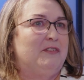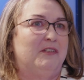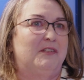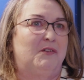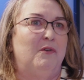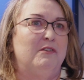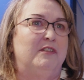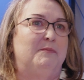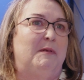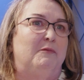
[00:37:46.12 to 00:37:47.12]
just
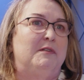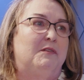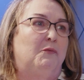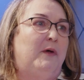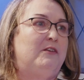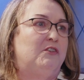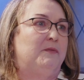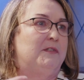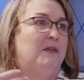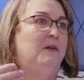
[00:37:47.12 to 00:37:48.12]
gorgeous, but it was the way she
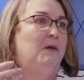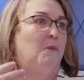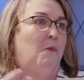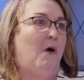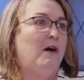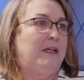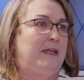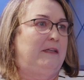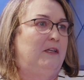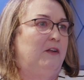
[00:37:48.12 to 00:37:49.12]
was
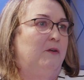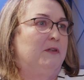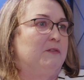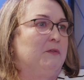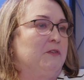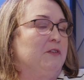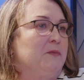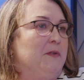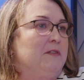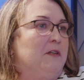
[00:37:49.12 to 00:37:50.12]
walking, you know, was just
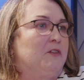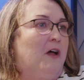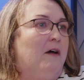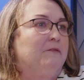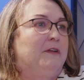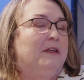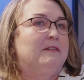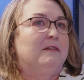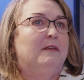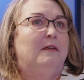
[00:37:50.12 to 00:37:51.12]
mm-hmm. with such mm-hmm.
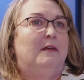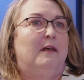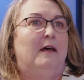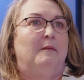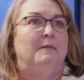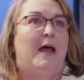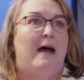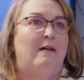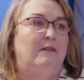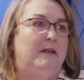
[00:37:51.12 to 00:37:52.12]
confidence. Yeah. Um,
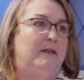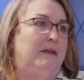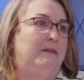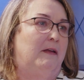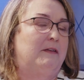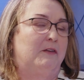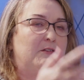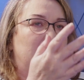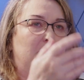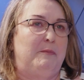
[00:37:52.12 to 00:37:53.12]
Alan and I
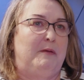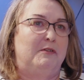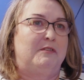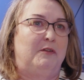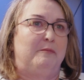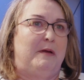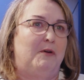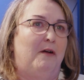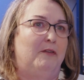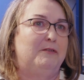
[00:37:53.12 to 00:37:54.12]
gosh, remember, still
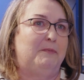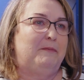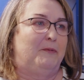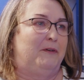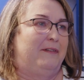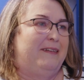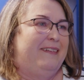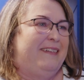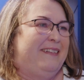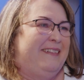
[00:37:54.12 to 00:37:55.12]
remember all those people.
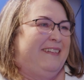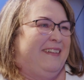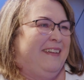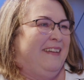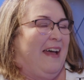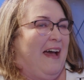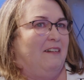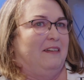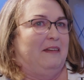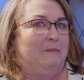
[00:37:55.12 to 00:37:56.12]
yeah.
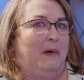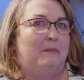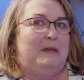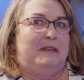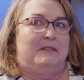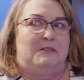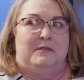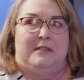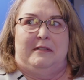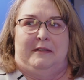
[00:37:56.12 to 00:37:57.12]
Alan and Bobby and
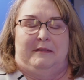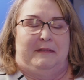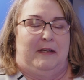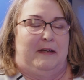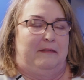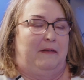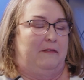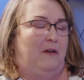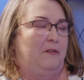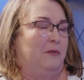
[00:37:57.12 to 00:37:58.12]
Susie and, yeah,
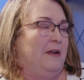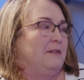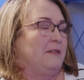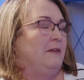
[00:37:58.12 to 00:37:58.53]
and all the rest.